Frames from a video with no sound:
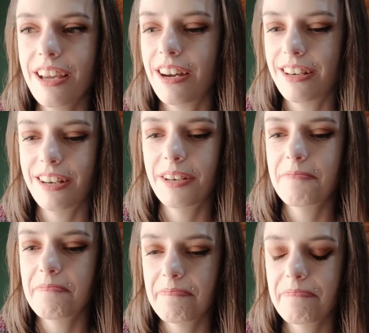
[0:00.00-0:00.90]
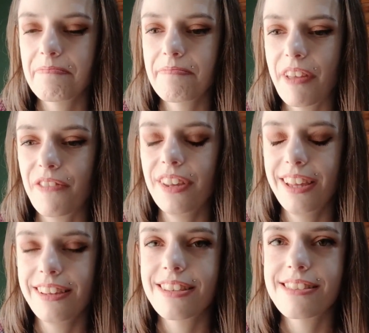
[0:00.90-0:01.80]
are
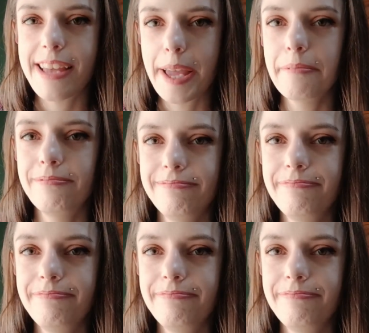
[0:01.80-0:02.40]
feeling the same.